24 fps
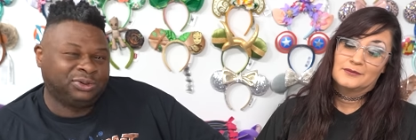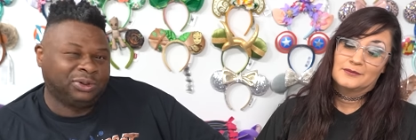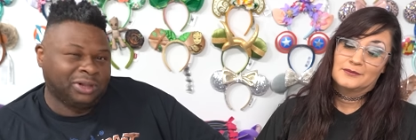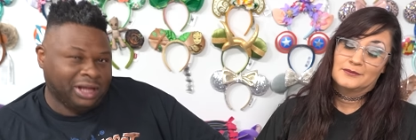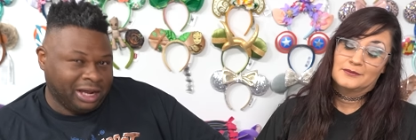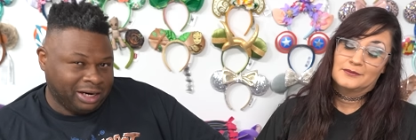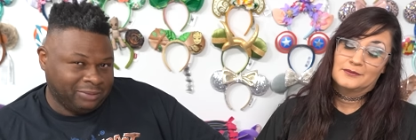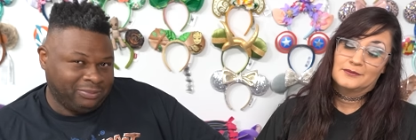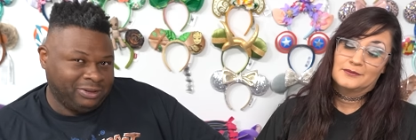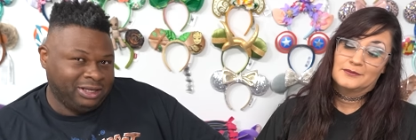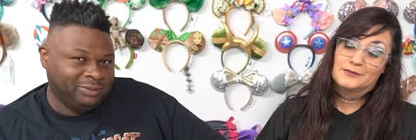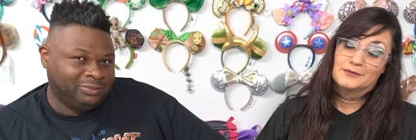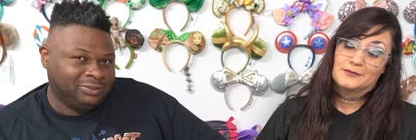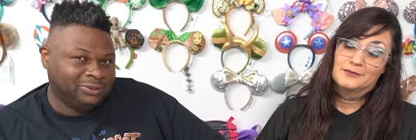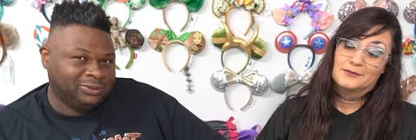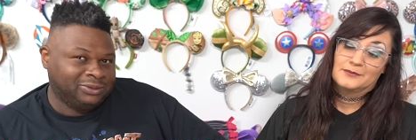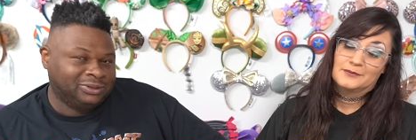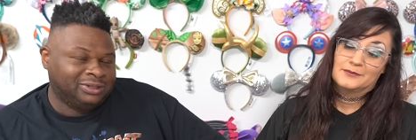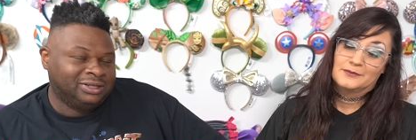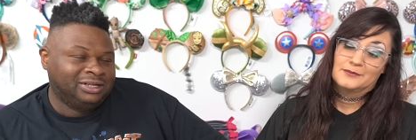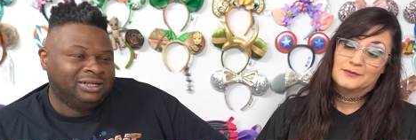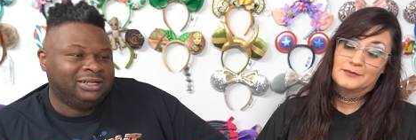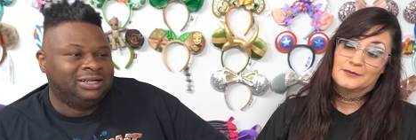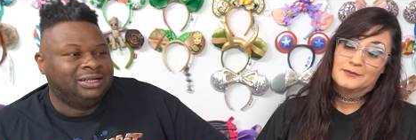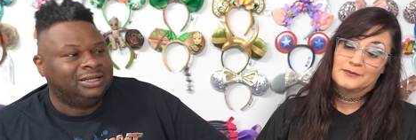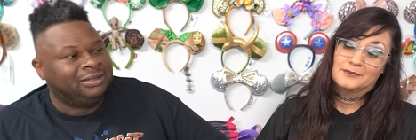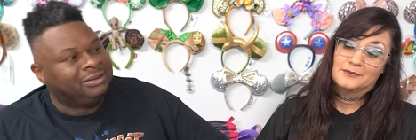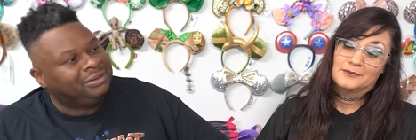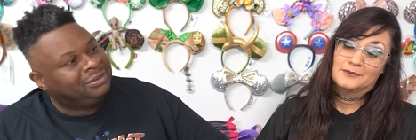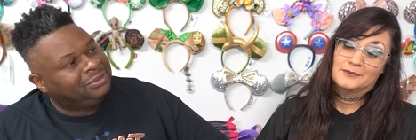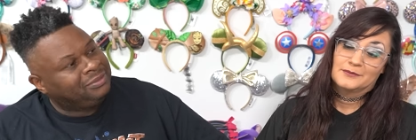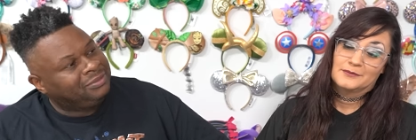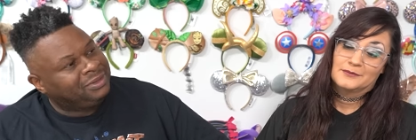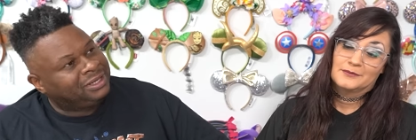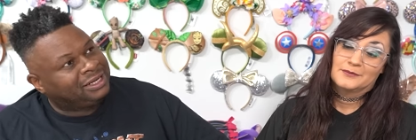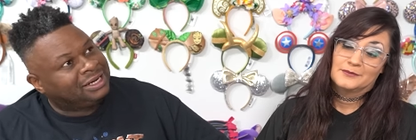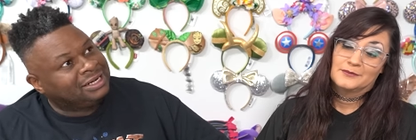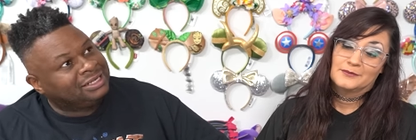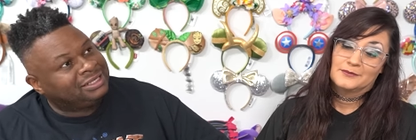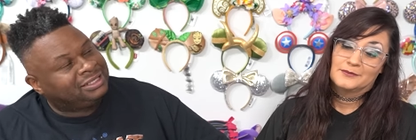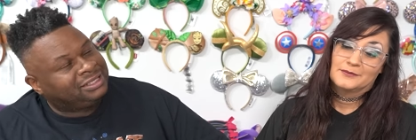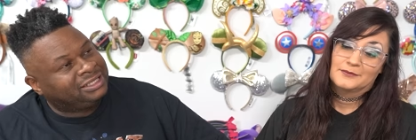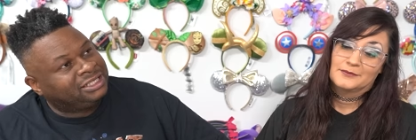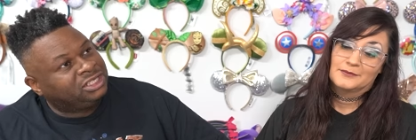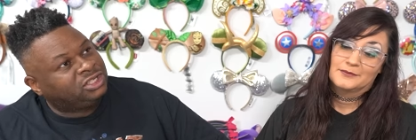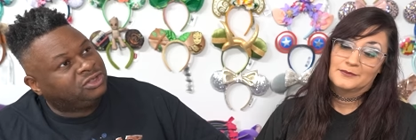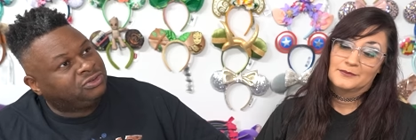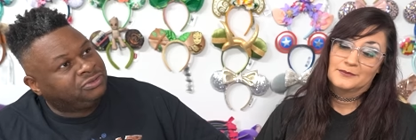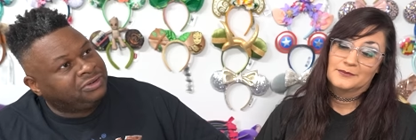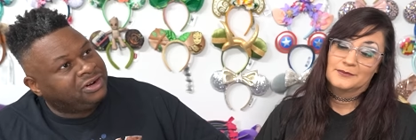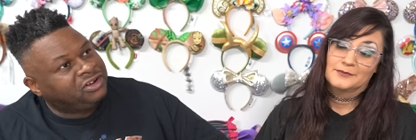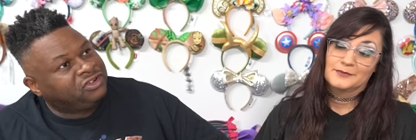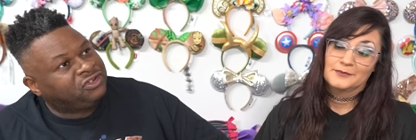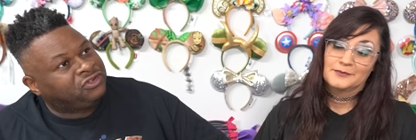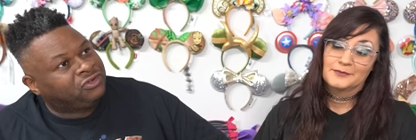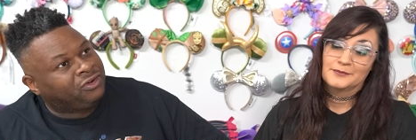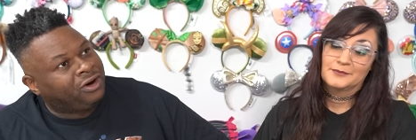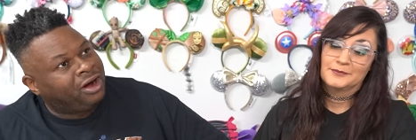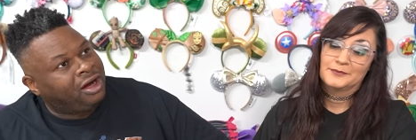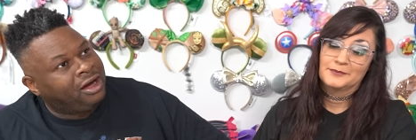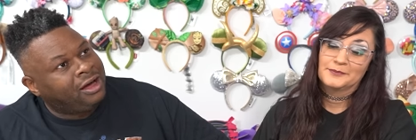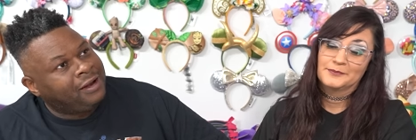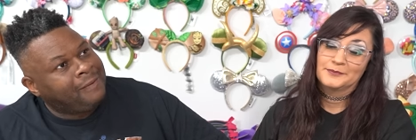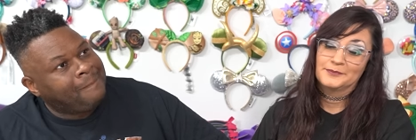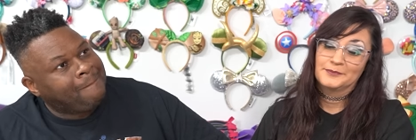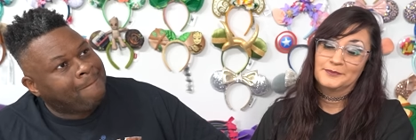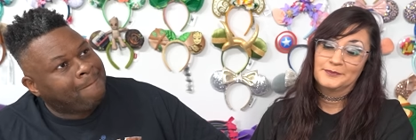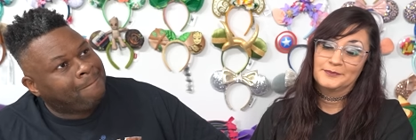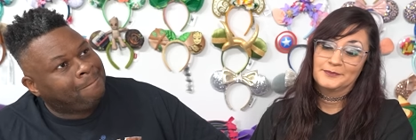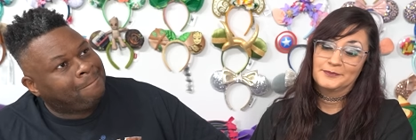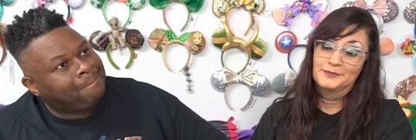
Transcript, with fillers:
Speaker 1: to a lot of people because this restaurant,